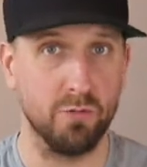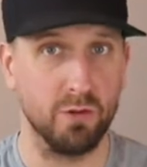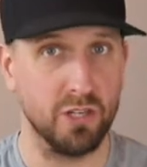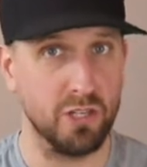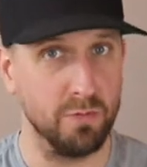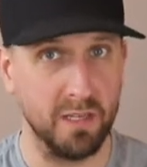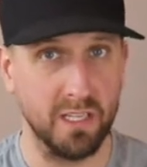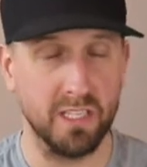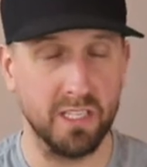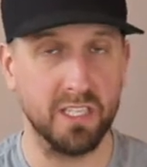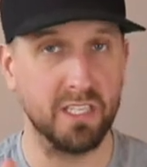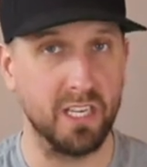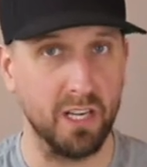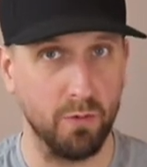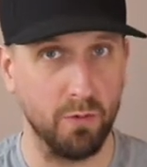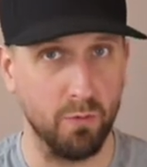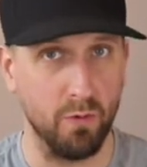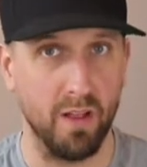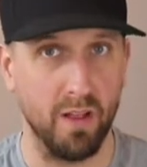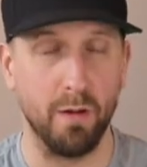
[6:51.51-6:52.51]
which means he's
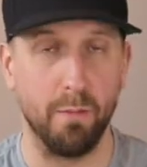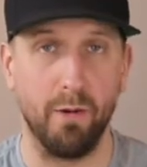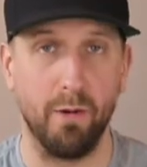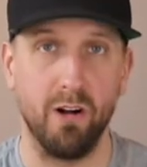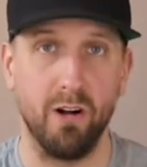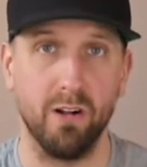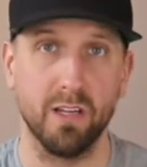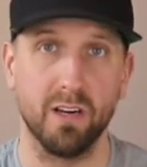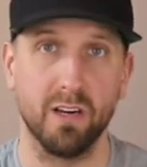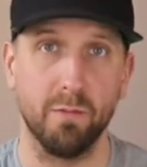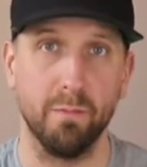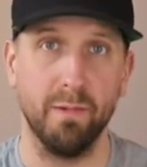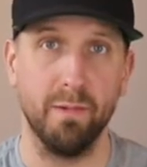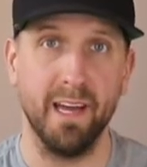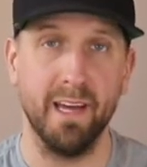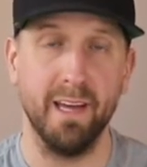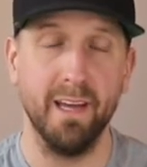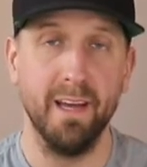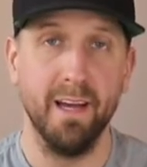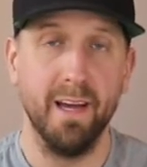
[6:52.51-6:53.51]
going to run the ball a little bit.